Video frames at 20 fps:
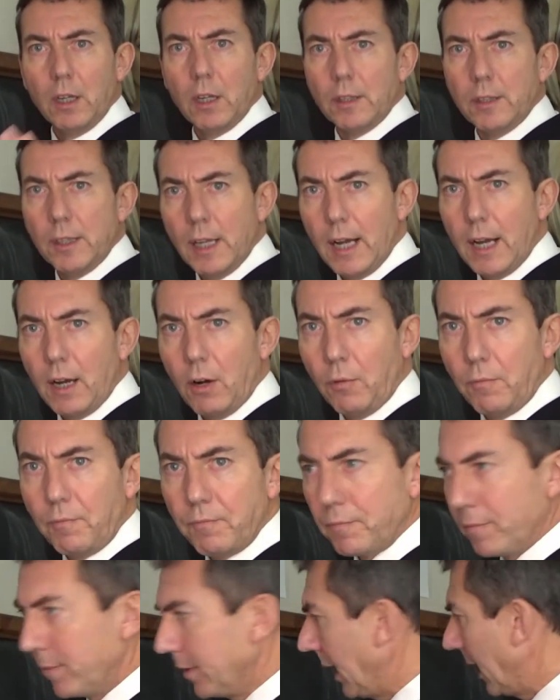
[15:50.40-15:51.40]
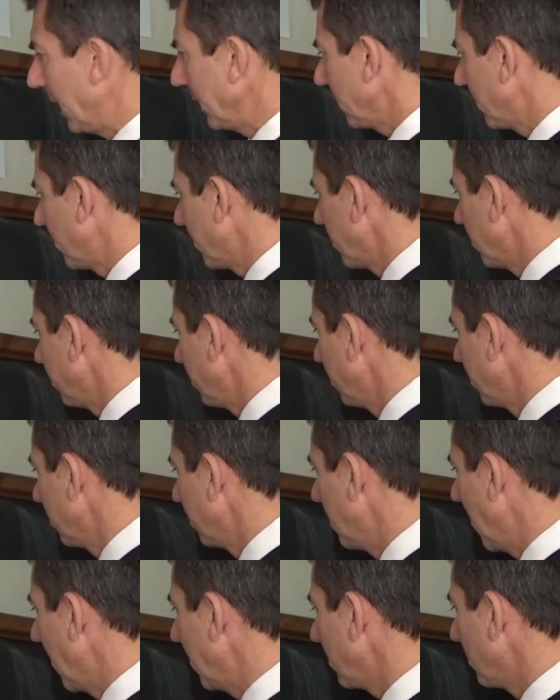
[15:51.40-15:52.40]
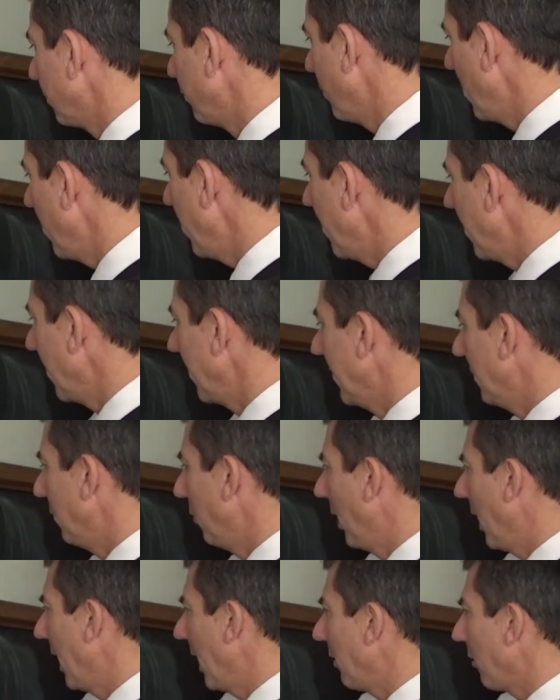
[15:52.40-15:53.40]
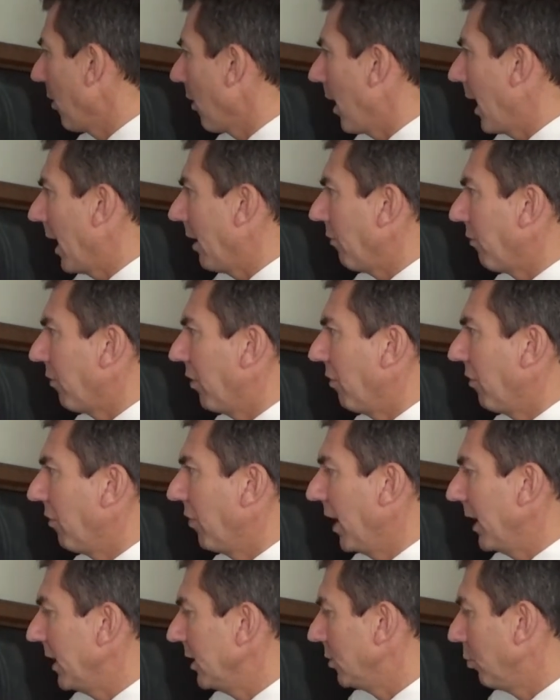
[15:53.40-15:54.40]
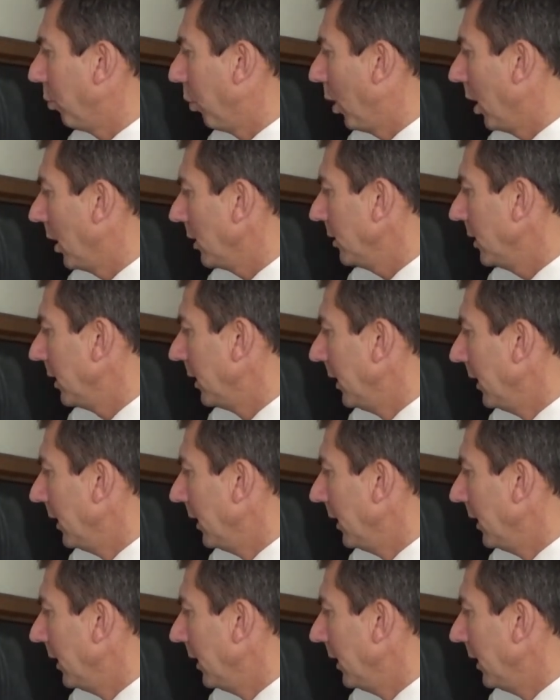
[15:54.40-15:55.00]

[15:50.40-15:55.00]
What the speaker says: Now that's really where we're at for phase one.